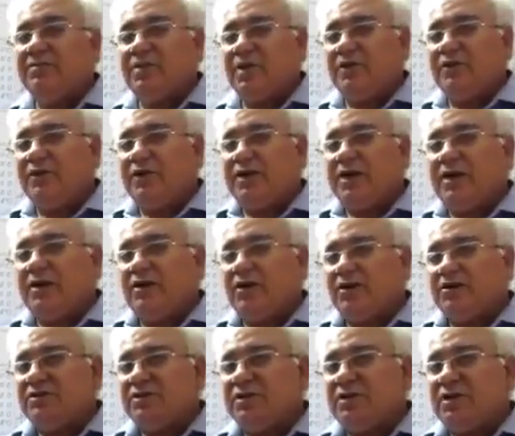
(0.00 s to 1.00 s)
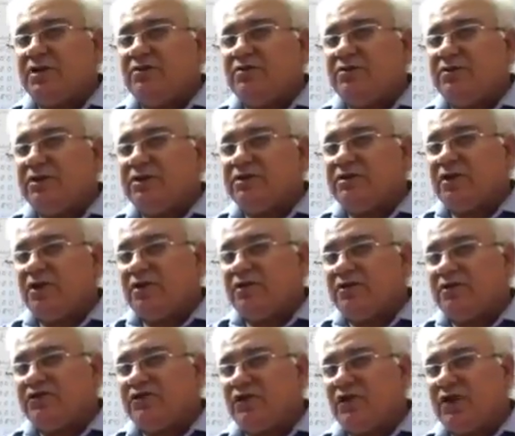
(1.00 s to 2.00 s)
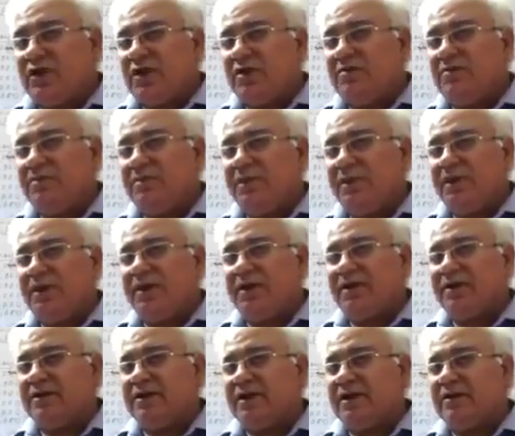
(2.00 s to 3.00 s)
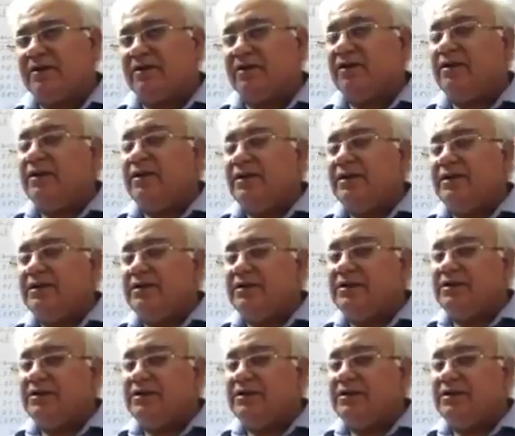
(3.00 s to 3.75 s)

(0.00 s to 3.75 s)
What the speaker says: Like profit and loss account is always for a period, that